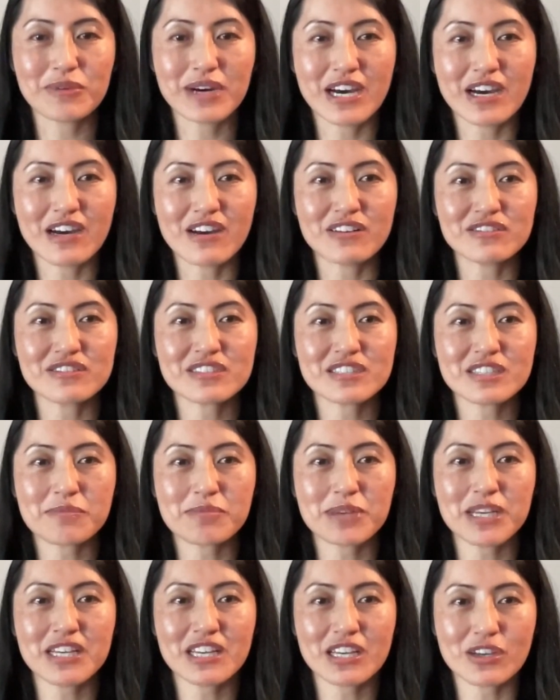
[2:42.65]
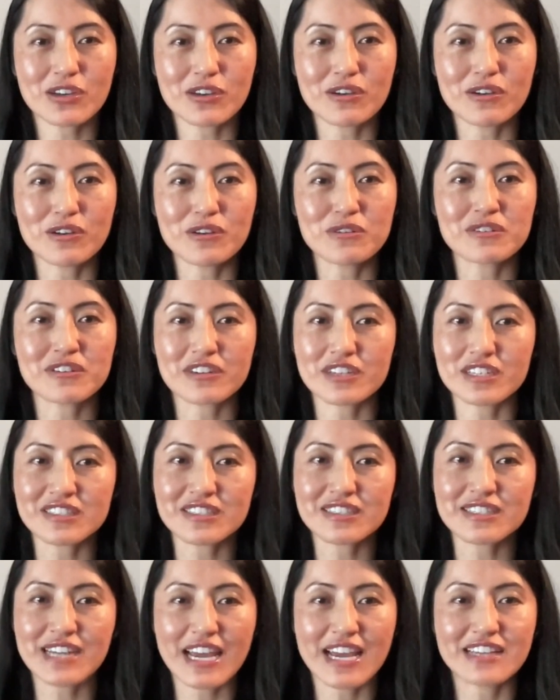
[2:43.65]
Well, CPQ,
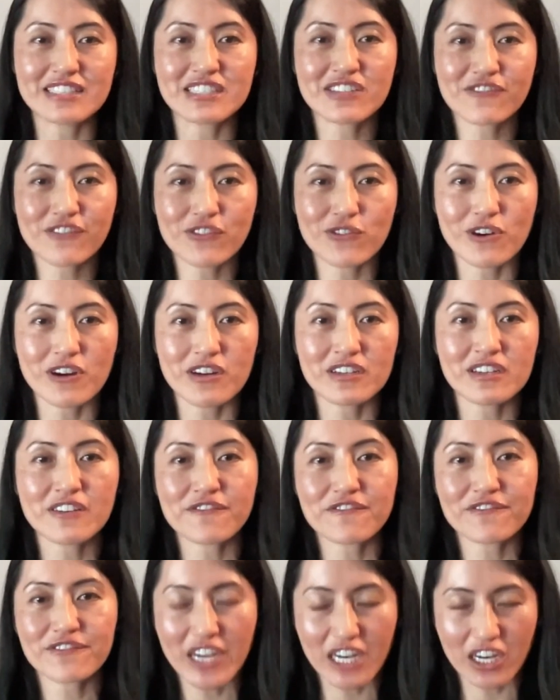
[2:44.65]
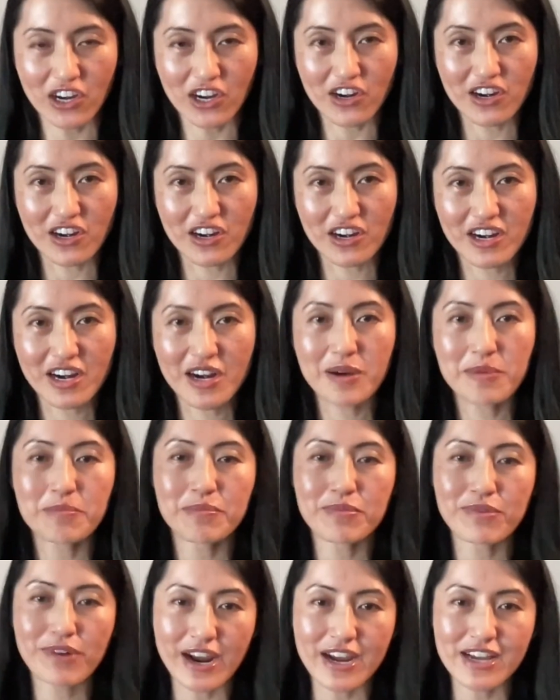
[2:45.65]
Chris, stands for Configure,
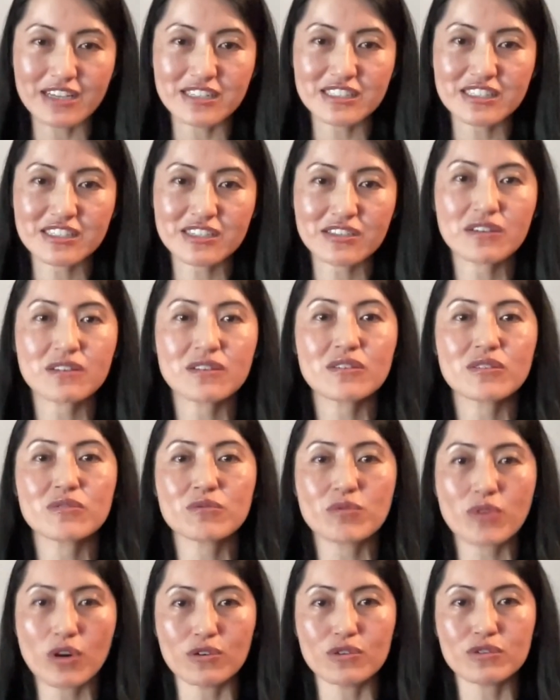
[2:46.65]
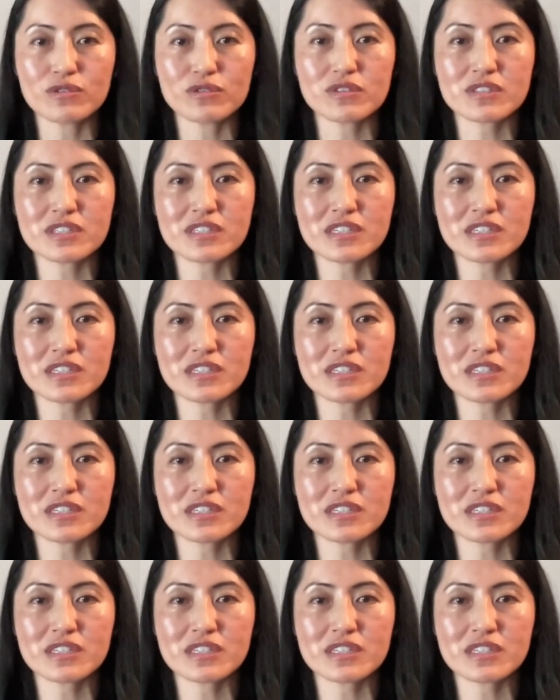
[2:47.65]
Price, Quote.